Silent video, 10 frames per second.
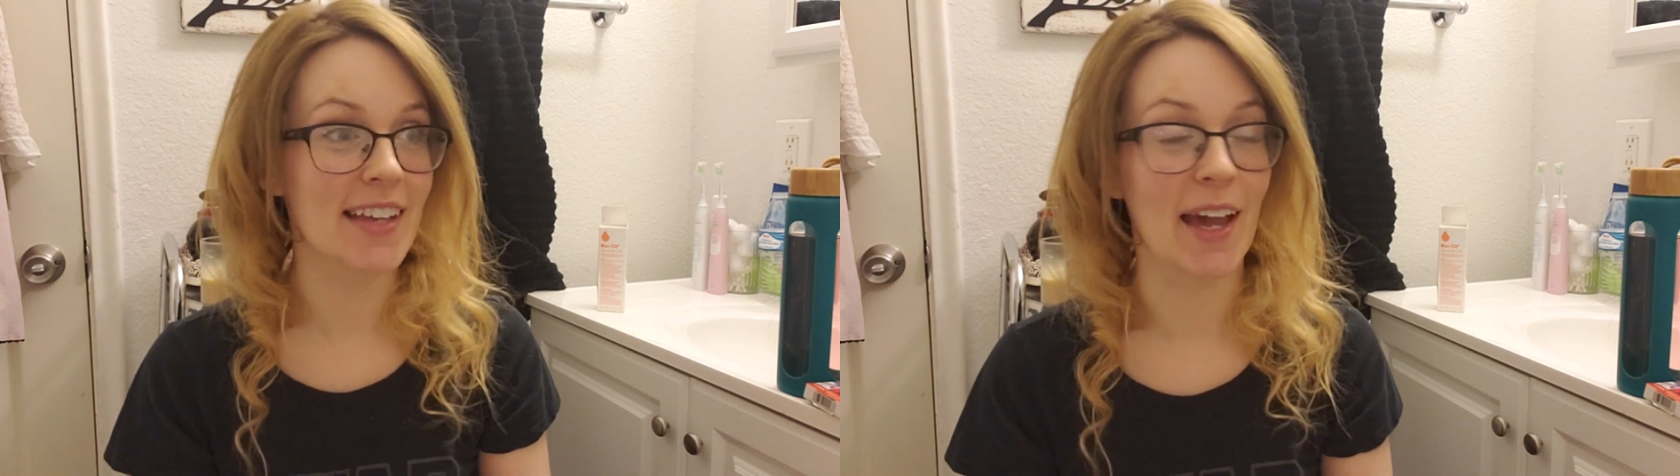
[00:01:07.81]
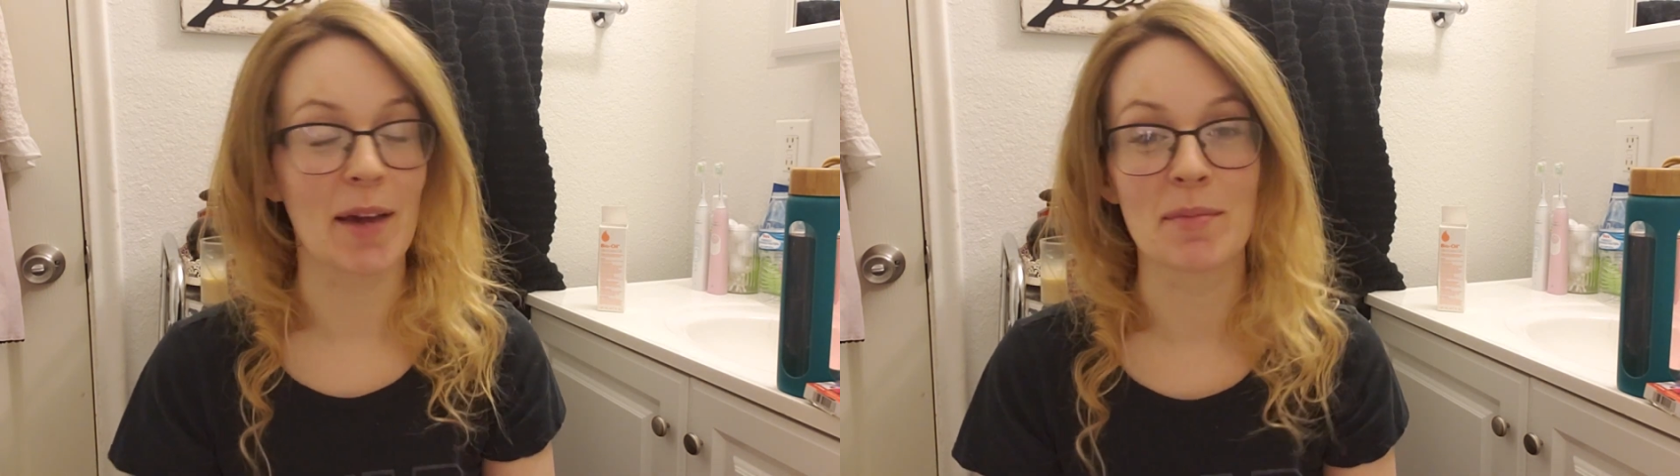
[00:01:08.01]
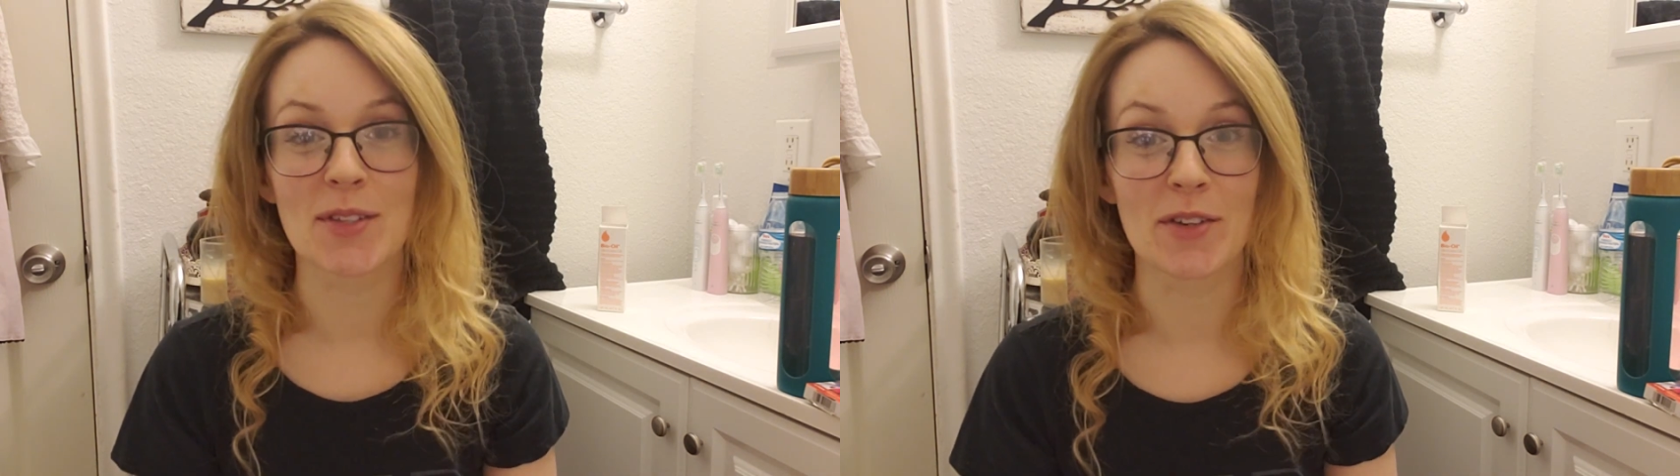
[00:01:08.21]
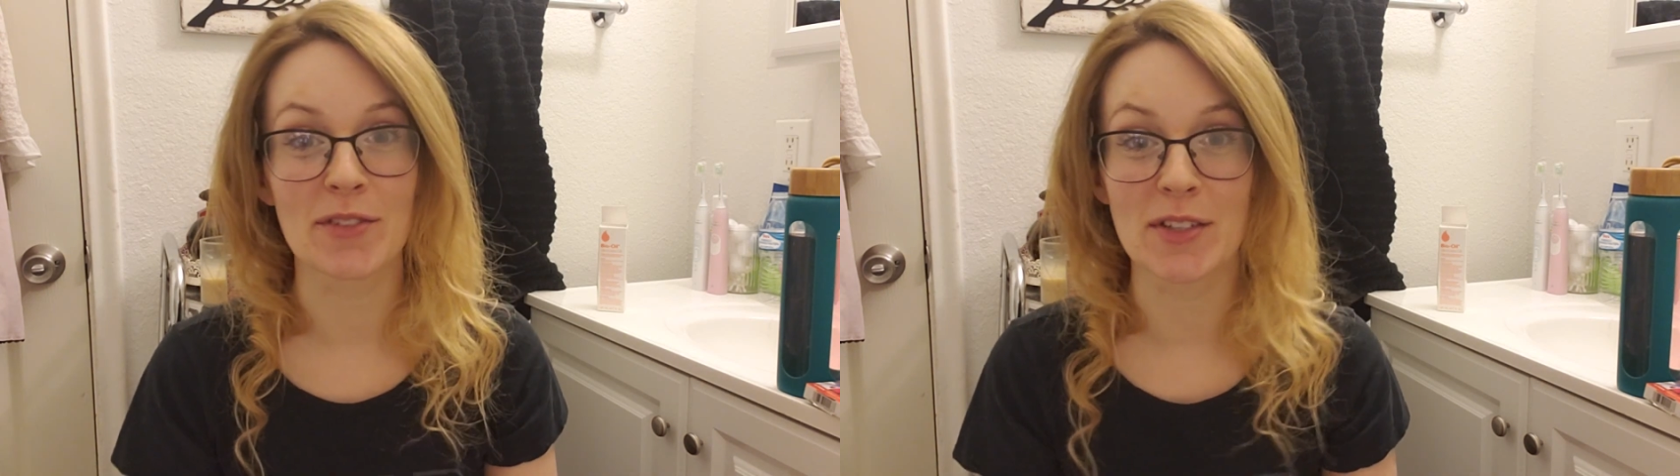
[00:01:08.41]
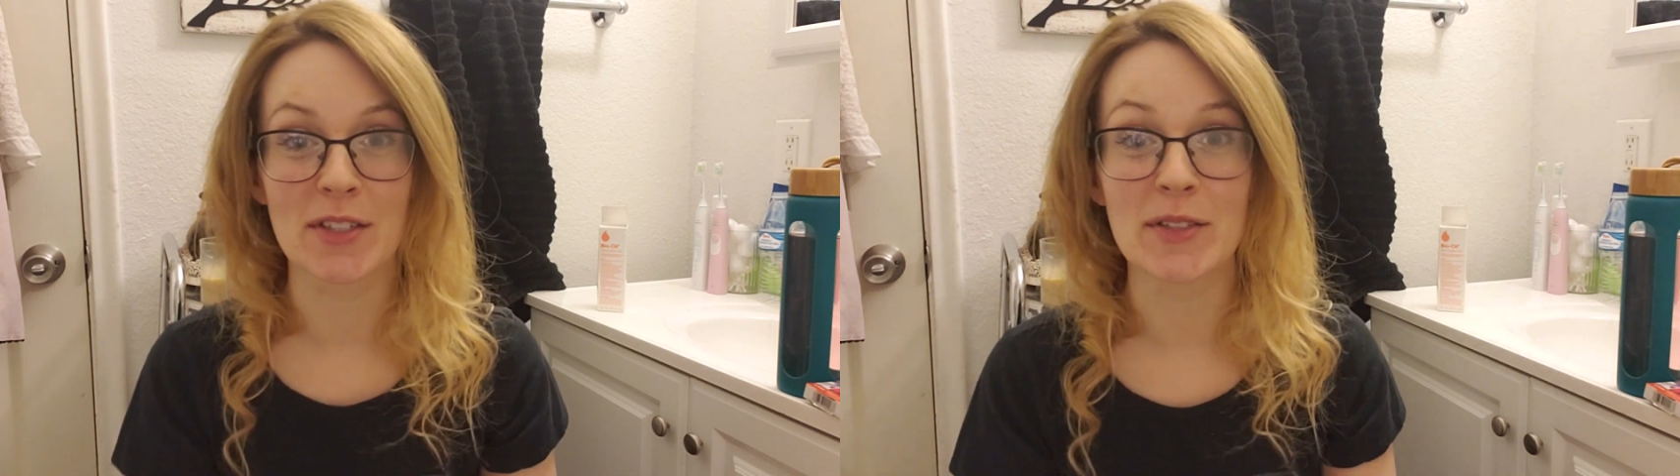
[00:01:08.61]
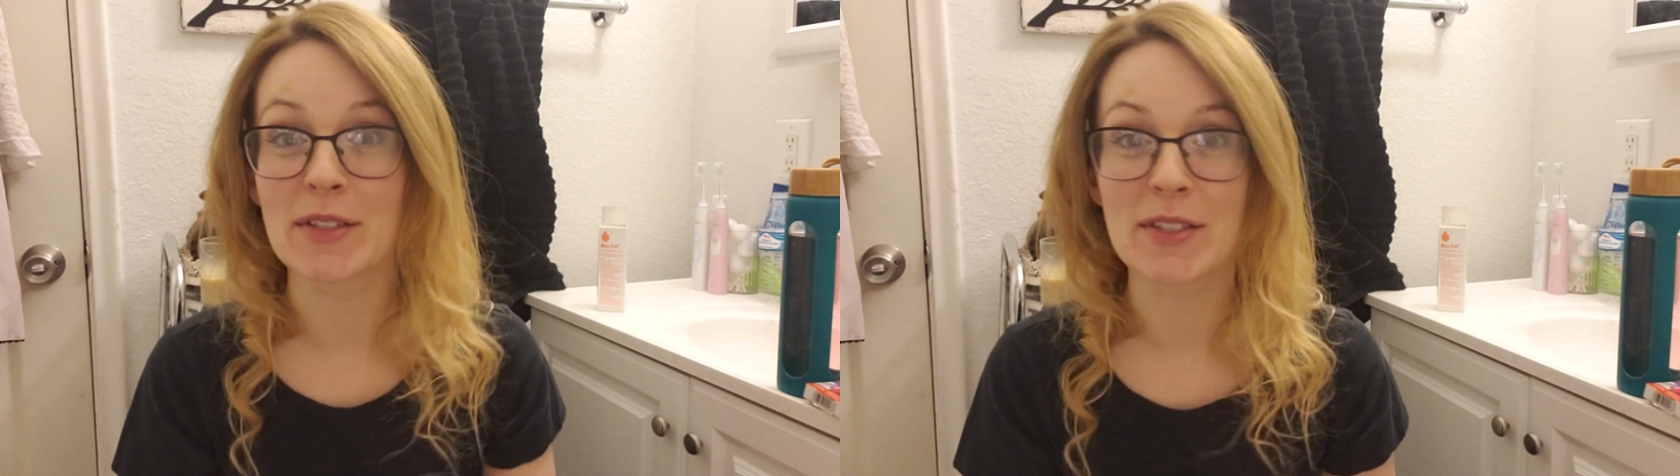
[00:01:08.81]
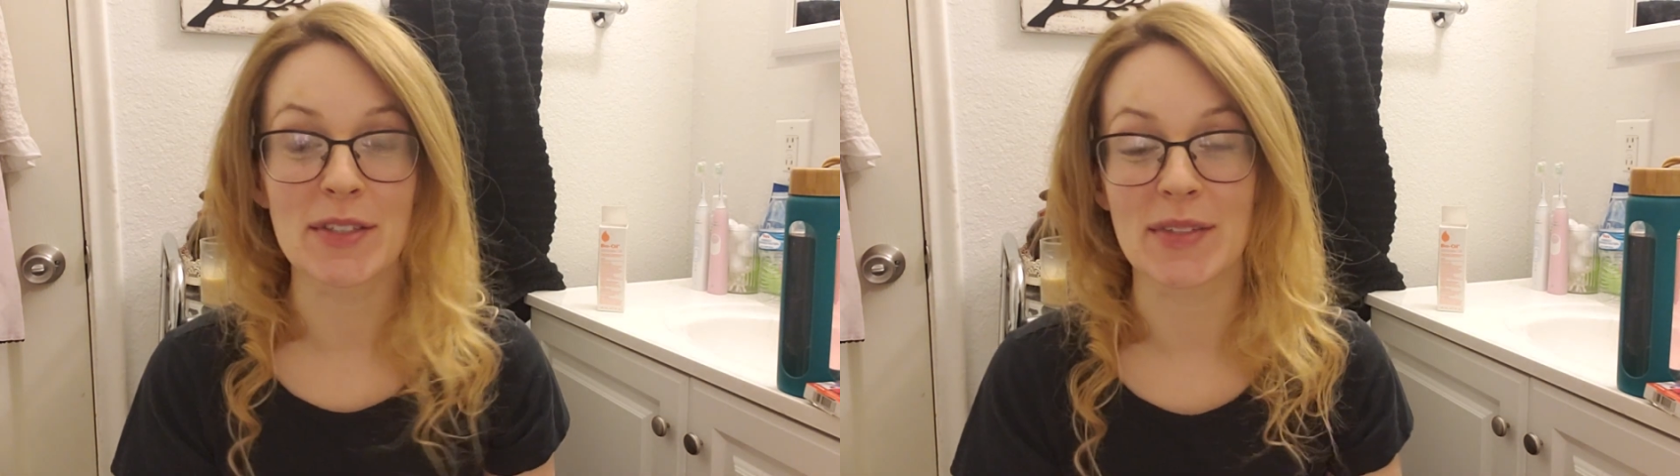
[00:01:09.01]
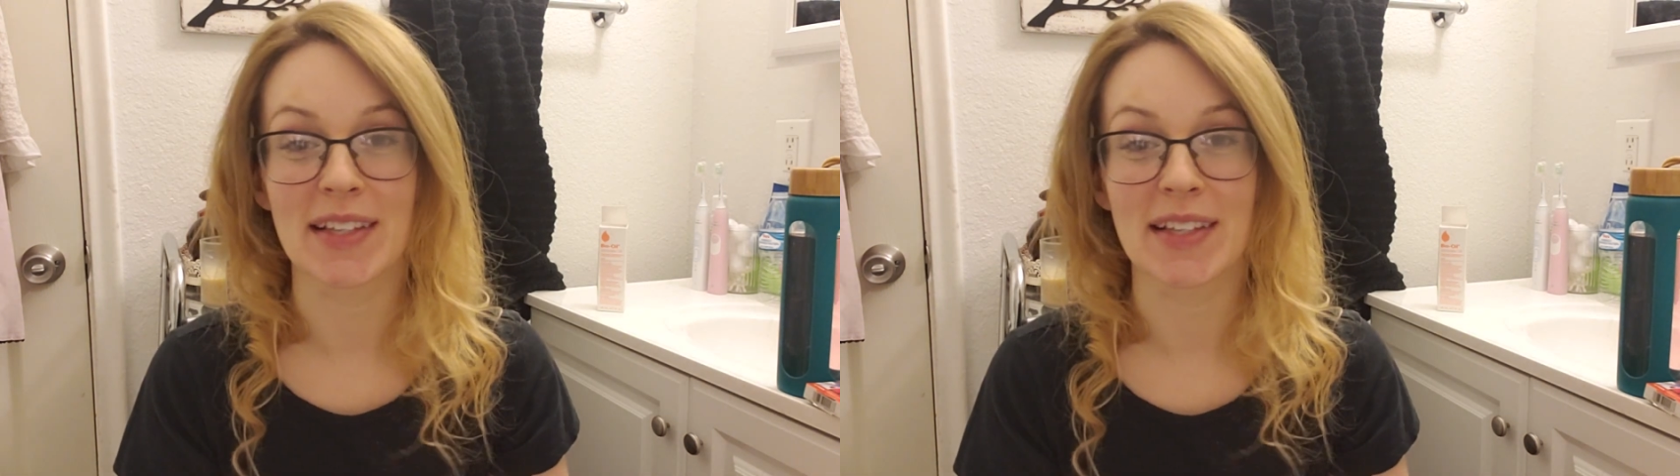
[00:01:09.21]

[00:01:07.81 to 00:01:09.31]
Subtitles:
time, so if you do, you do.